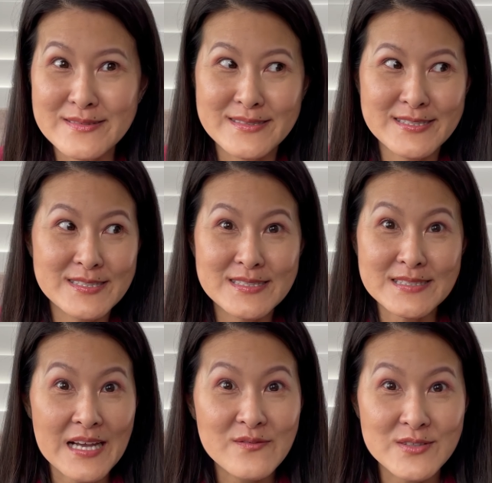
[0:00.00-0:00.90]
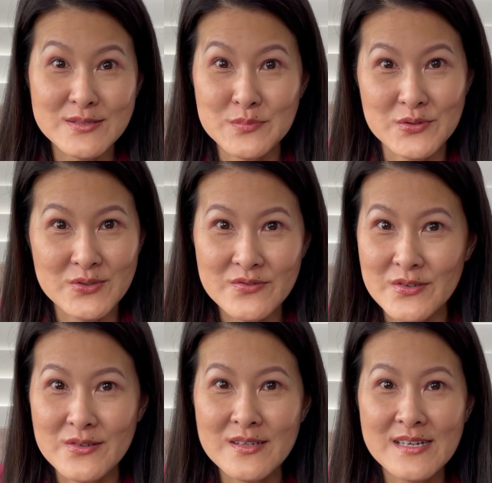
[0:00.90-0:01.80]
just life is
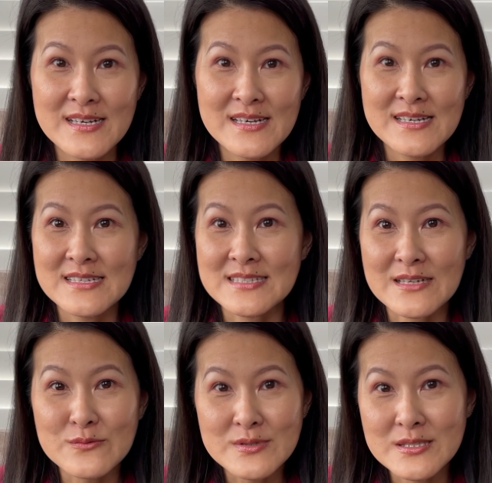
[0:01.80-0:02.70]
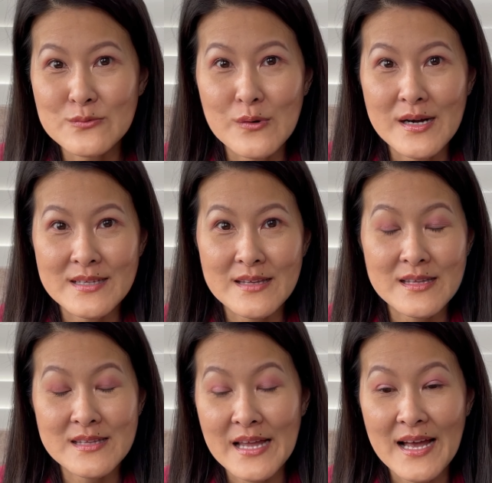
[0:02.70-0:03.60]
beautiful. And I really want
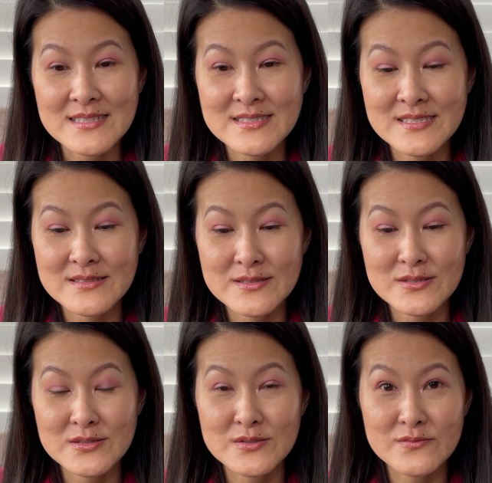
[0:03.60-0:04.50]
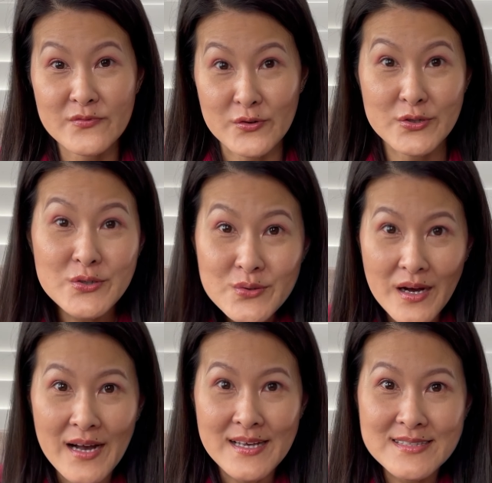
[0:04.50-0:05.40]
that for you
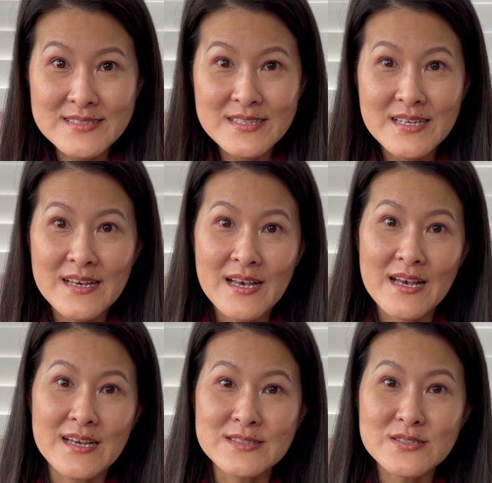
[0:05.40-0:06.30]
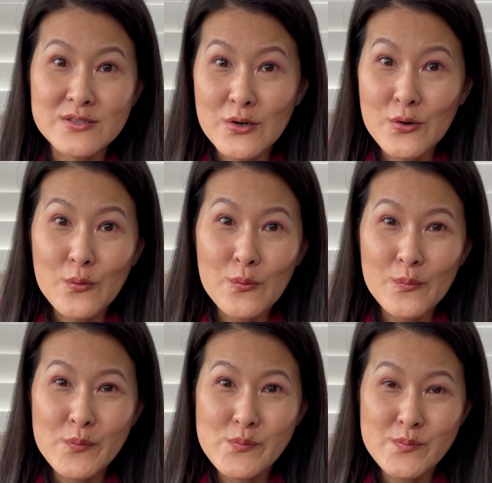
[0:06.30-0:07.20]
guys. And so
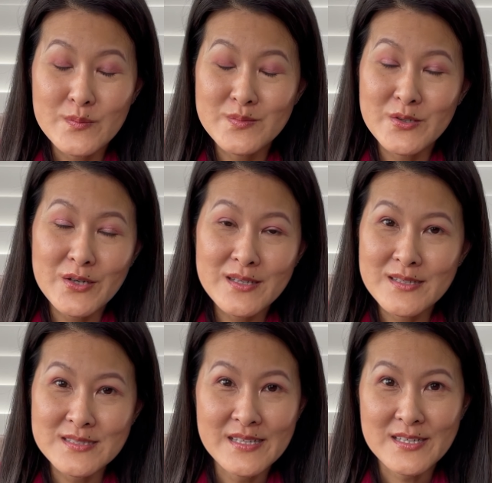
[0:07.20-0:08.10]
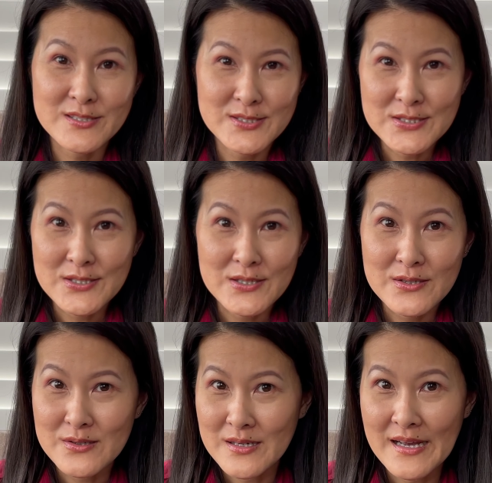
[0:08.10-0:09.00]
during this next year,
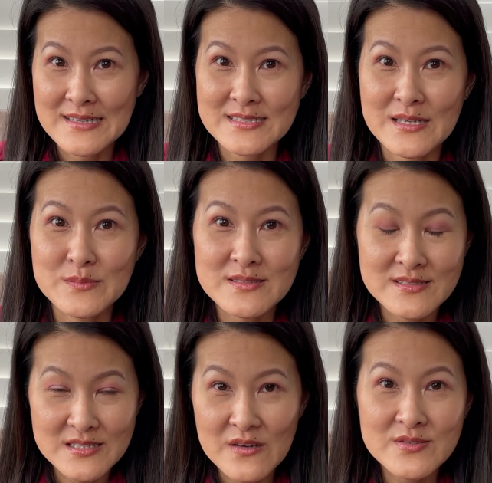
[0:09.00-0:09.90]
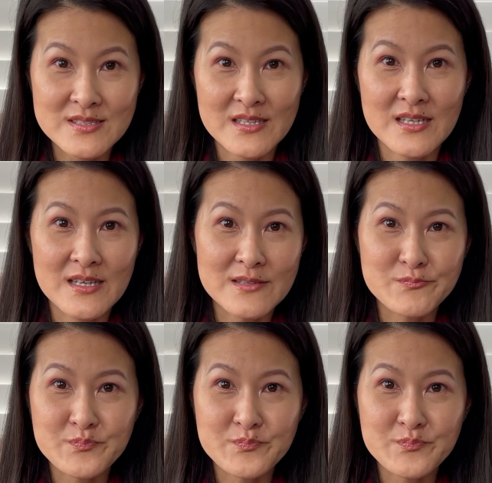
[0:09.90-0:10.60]
as I'm self-studying